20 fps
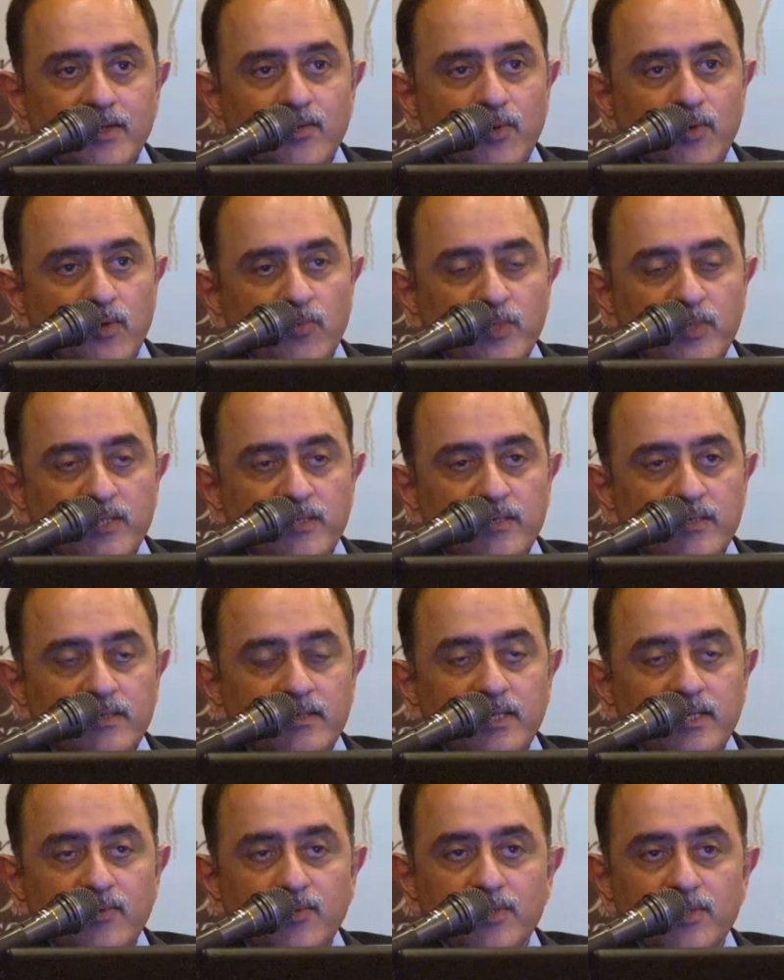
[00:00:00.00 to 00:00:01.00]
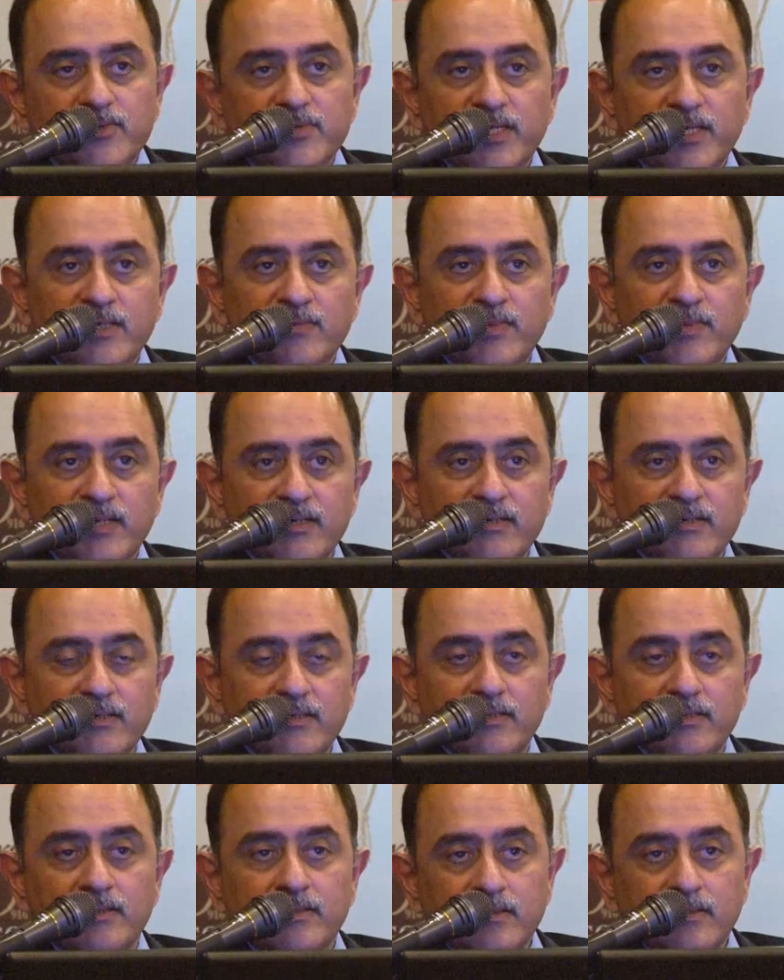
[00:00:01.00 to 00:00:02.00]
I want to be here. I want to try and
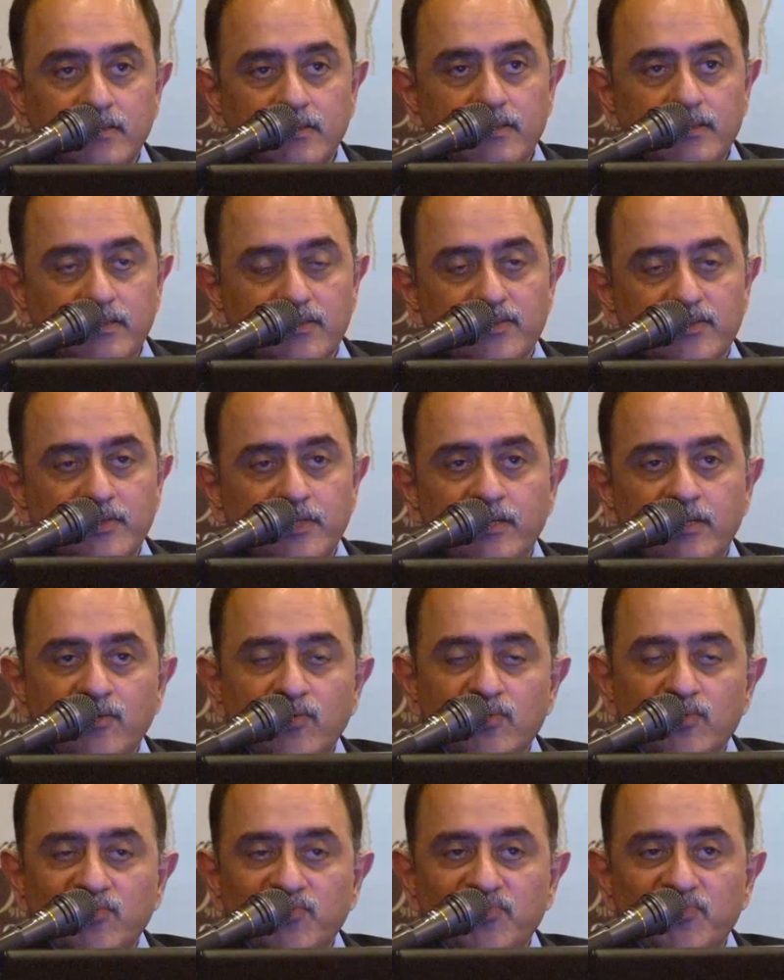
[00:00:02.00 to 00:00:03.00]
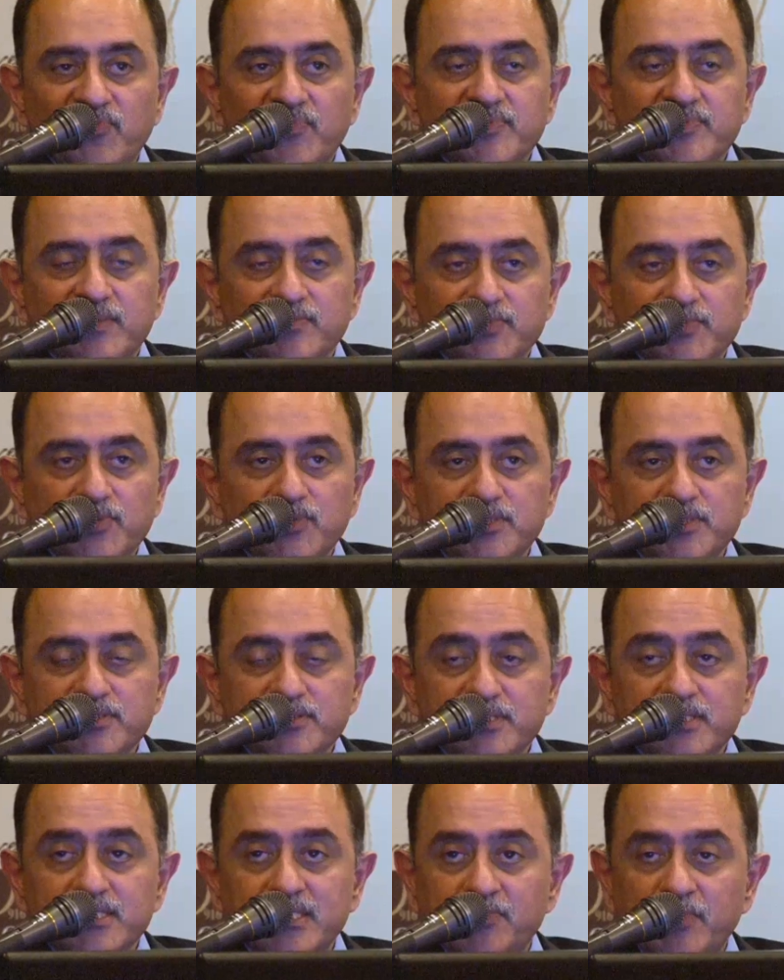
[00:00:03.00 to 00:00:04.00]
make a career out of some
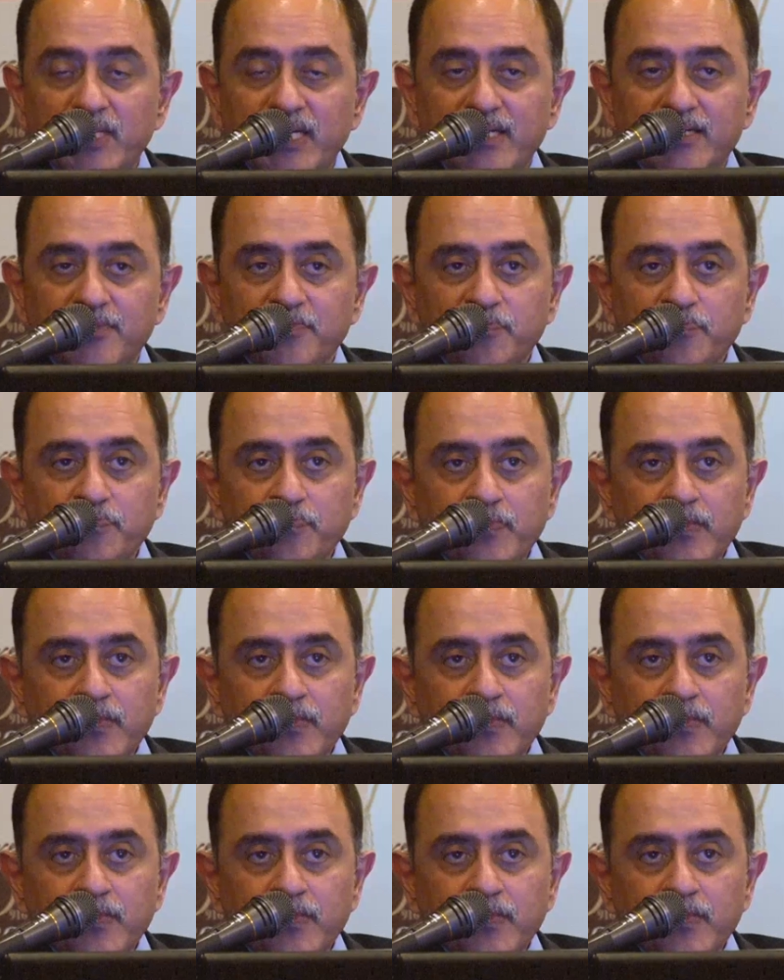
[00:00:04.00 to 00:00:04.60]
choices I make.